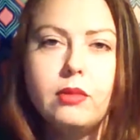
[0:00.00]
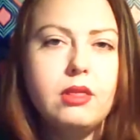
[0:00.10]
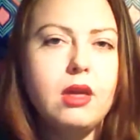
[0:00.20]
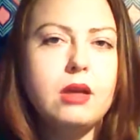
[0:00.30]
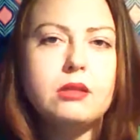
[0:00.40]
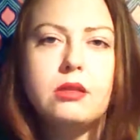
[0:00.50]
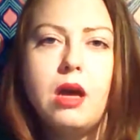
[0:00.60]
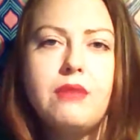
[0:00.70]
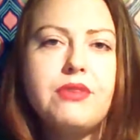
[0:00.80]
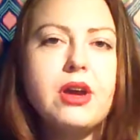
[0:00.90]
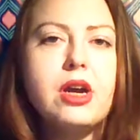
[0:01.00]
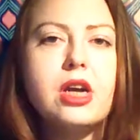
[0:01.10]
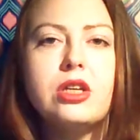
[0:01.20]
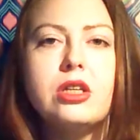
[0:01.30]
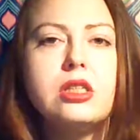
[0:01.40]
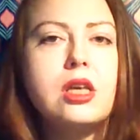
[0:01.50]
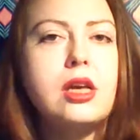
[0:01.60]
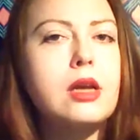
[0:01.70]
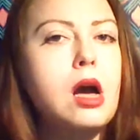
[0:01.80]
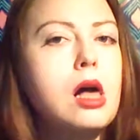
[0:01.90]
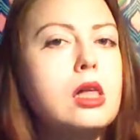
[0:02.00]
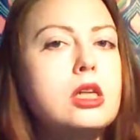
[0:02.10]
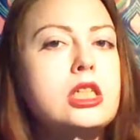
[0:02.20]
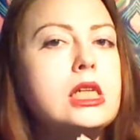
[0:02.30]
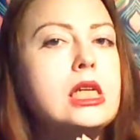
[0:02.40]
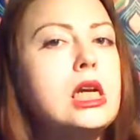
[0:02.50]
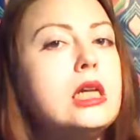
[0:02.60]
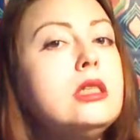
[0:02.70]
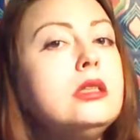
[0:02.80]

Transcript: That's not very good psychology.